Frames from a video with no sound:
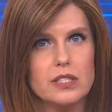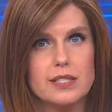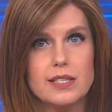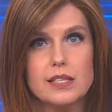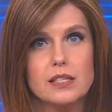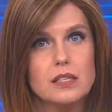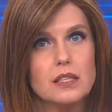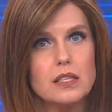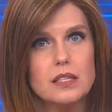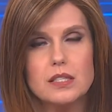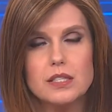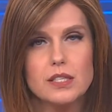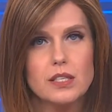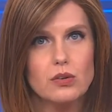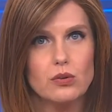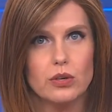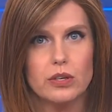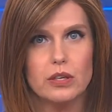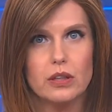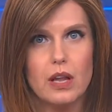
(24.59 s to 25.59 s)
didn't
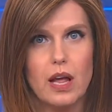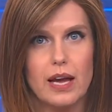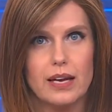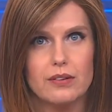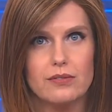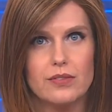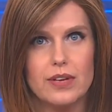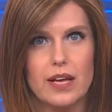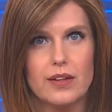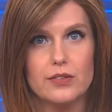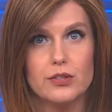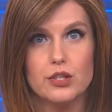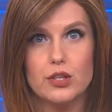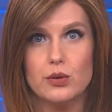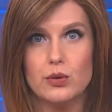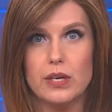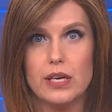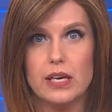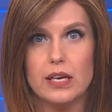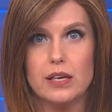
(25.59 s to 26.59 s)
consider it a line of death
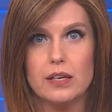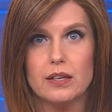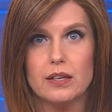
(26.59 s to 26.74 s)
duty.